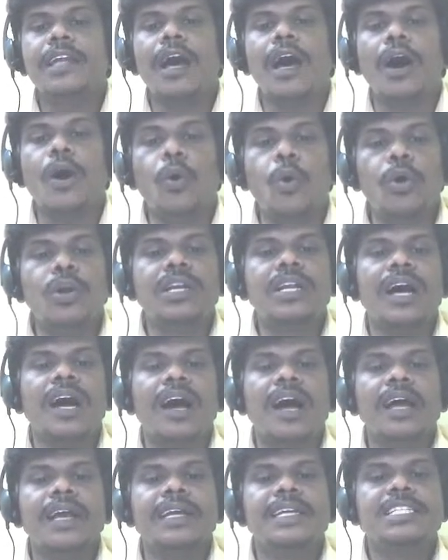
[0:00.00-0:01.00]

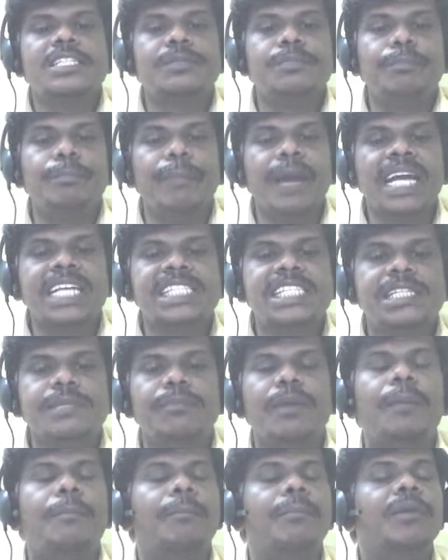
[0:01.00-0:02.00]
aorta is
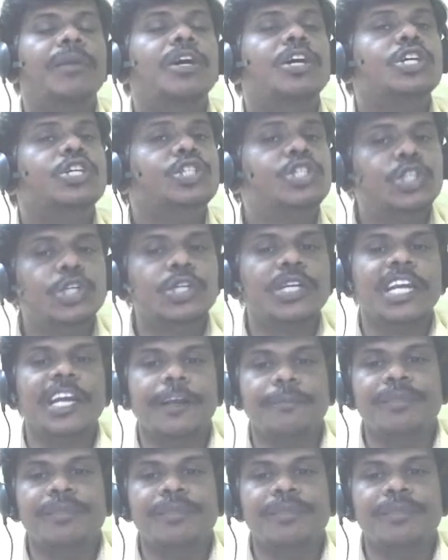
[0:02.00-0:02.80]
maximum during.